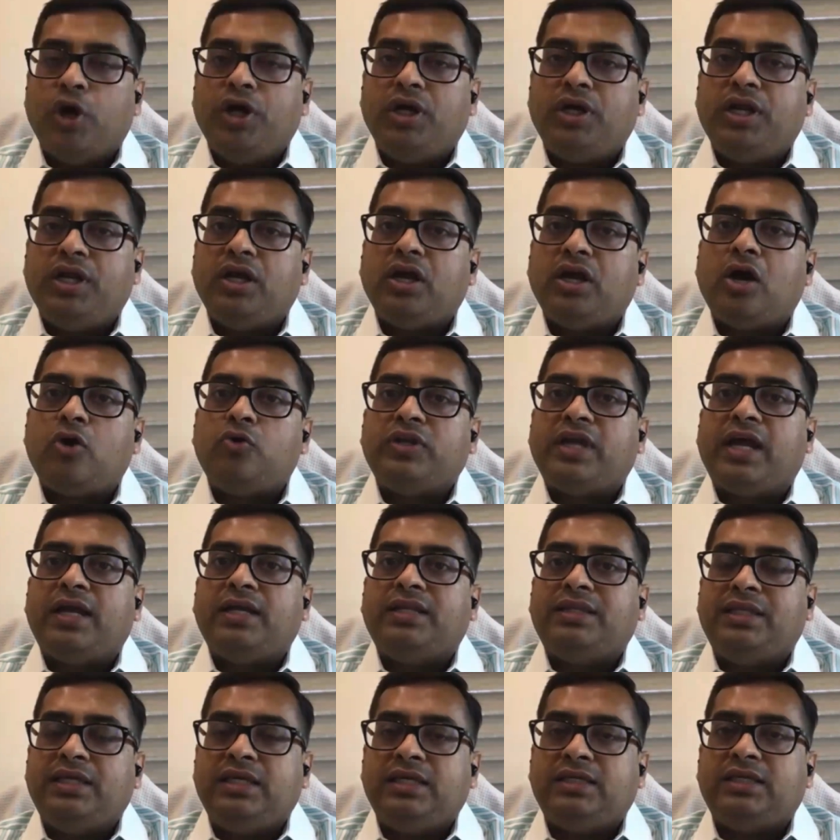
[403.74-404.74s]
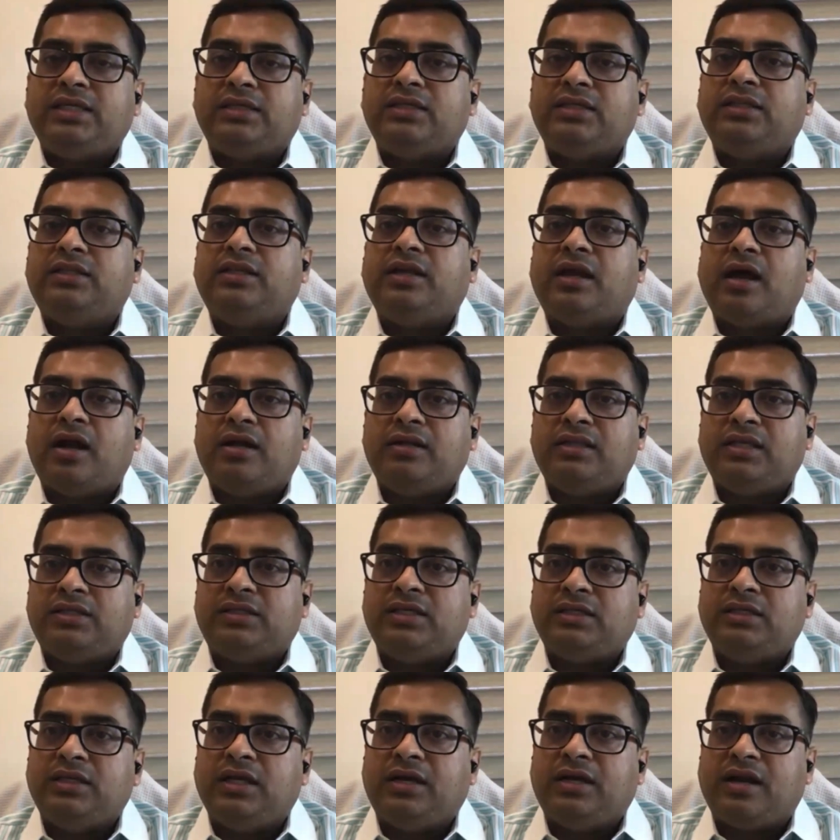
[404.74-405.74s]
pointing out that this
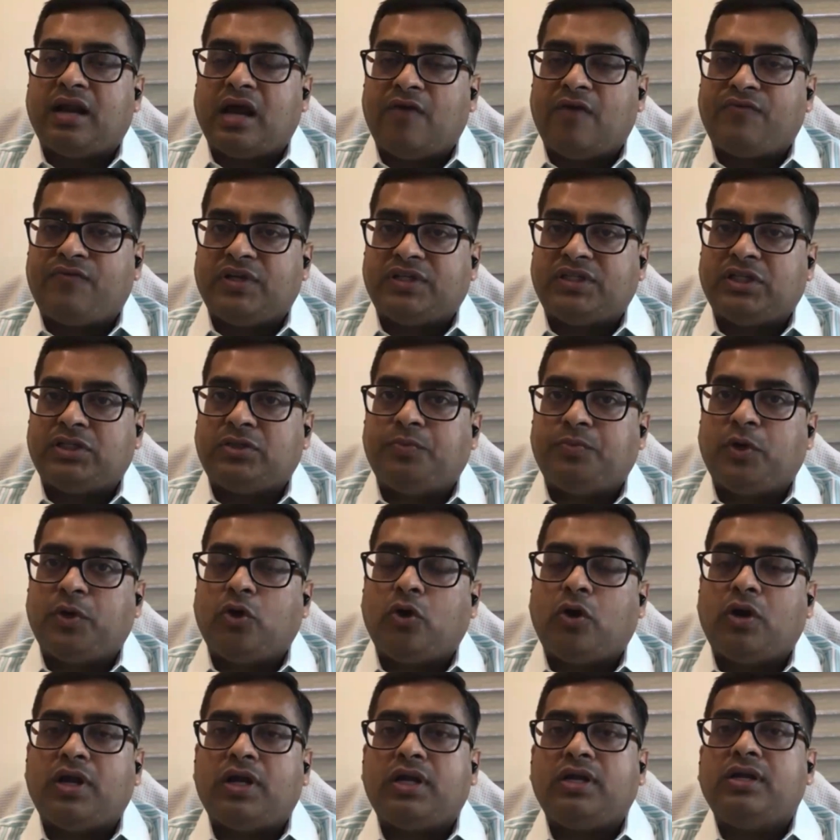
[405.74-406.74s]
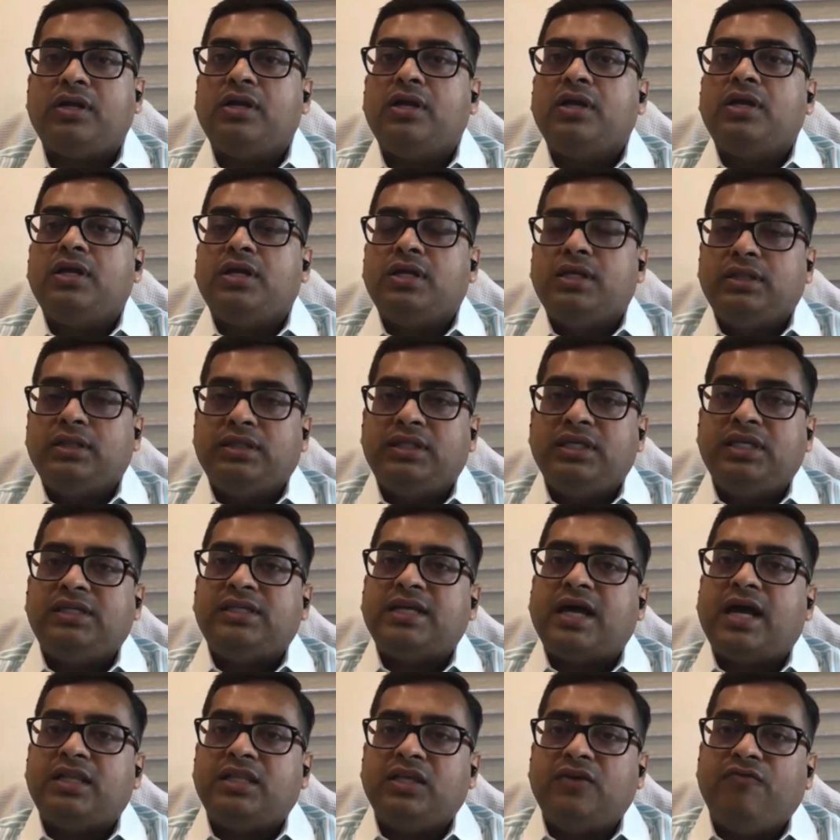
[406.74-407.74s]
is the draft assessment order.
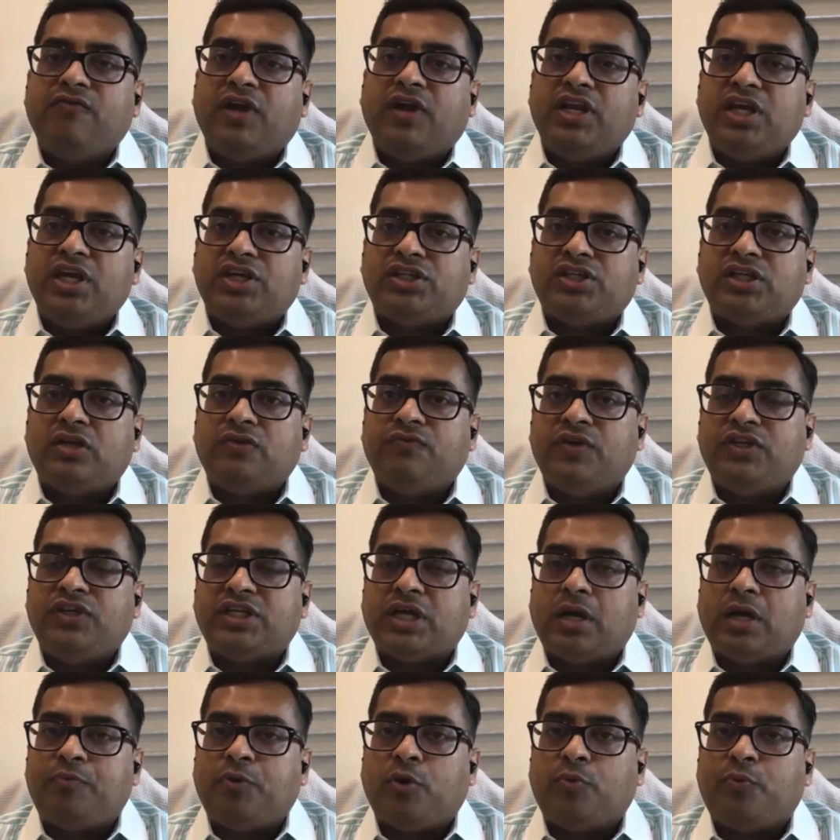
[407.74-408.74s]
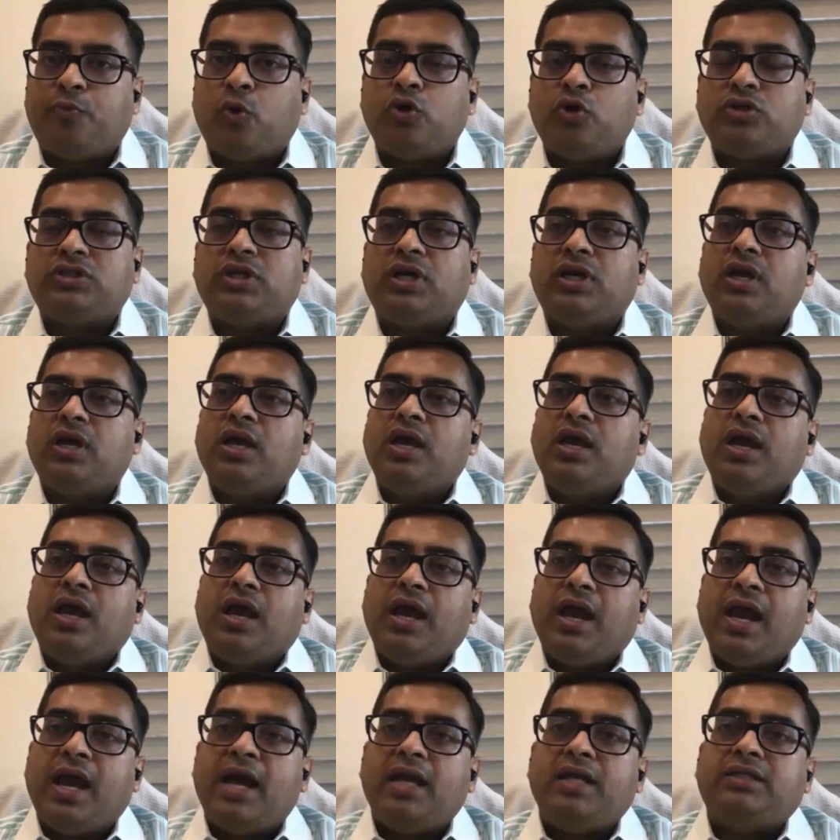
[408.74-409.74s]
These are the variations which are proposed,
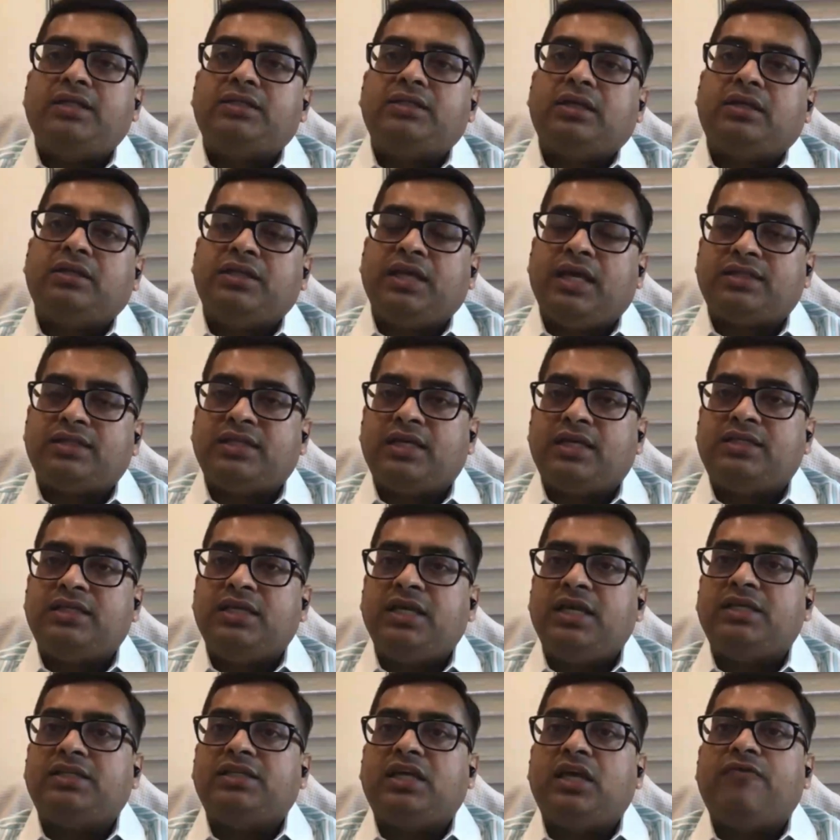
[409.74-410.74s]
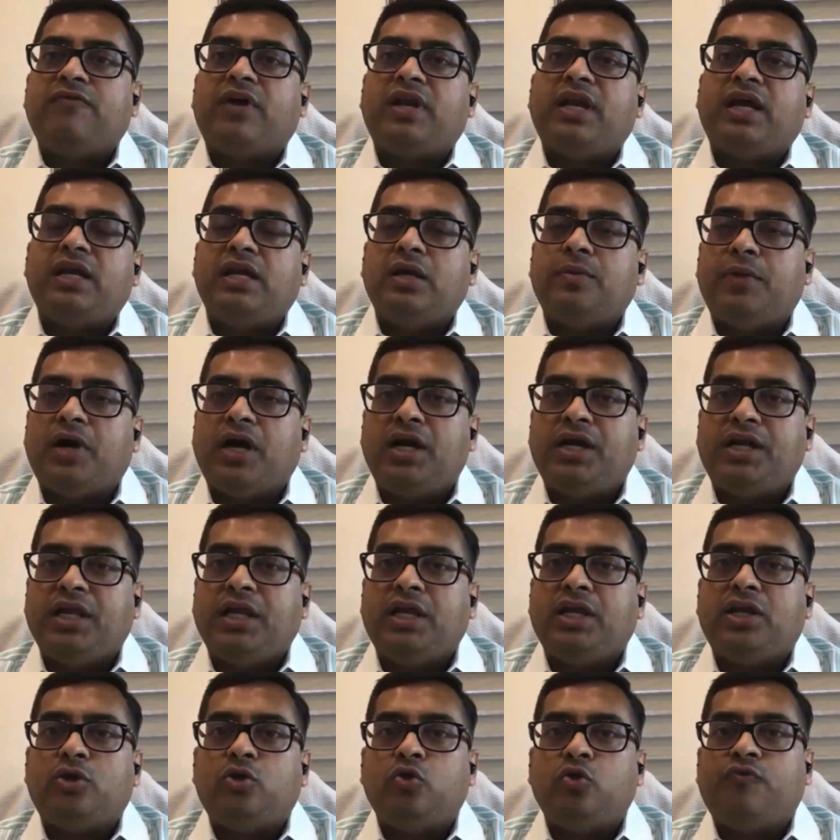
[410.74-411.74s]
and the assessee is given a
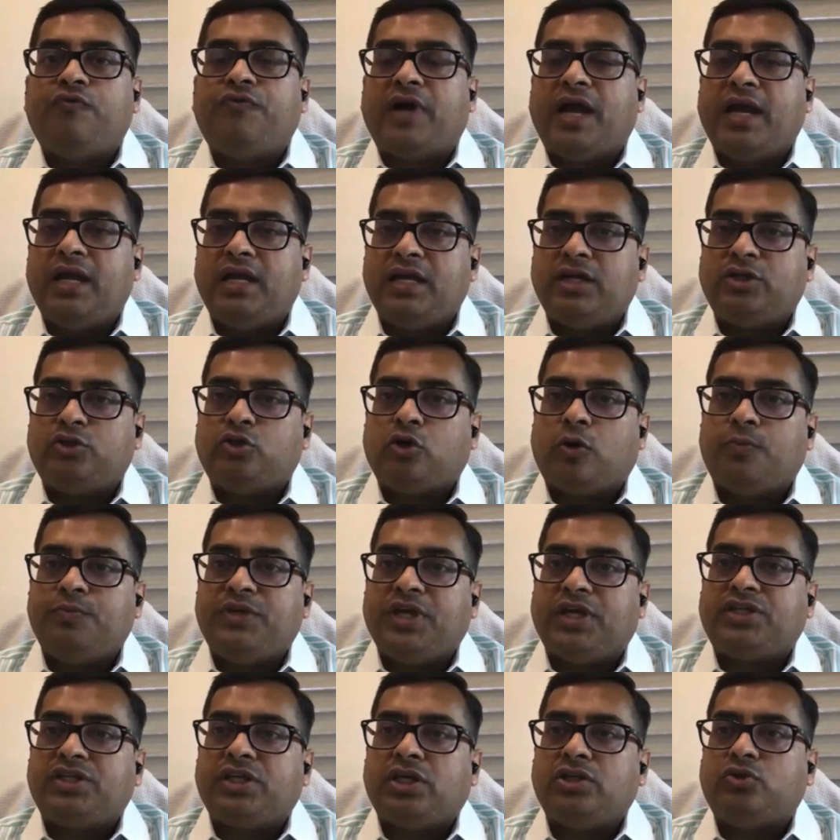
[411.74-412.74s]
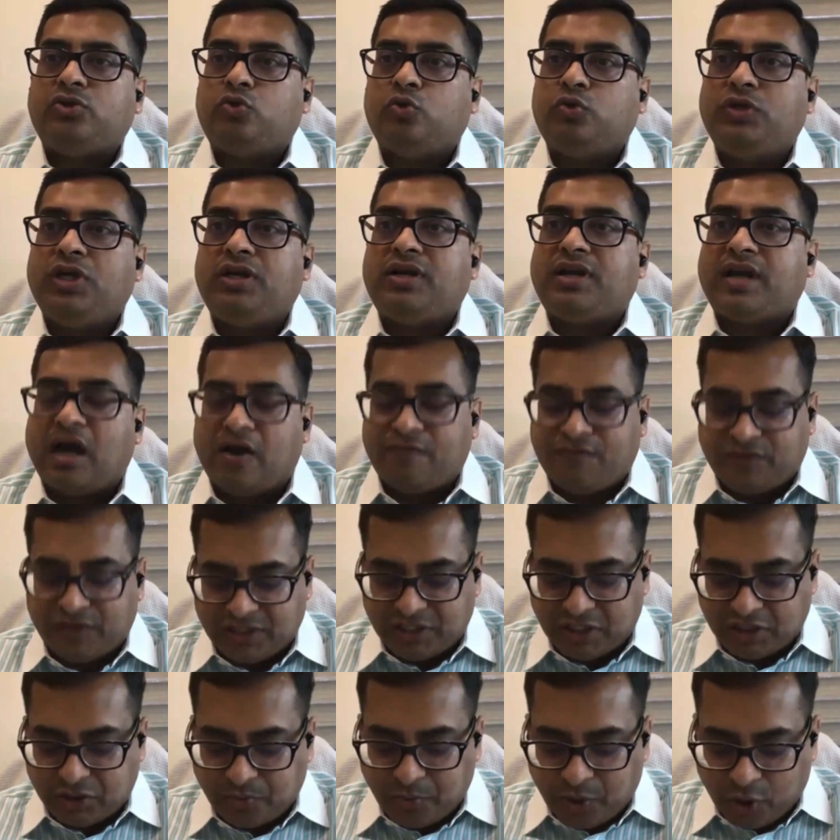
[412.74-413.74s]
liberty to file its objections to the
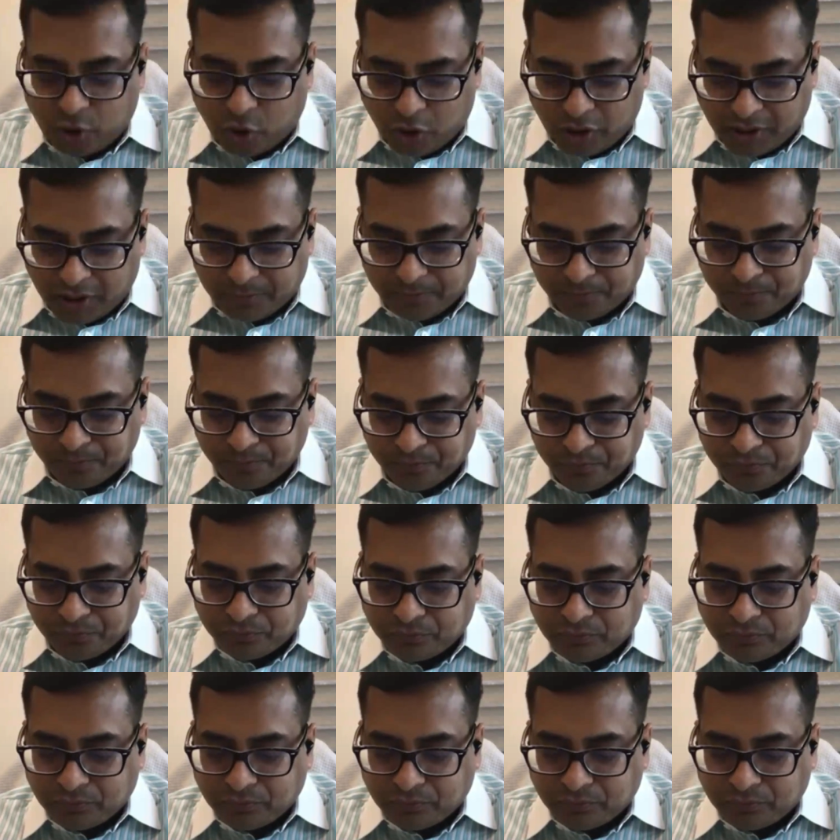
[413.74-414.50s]
draft assessment order.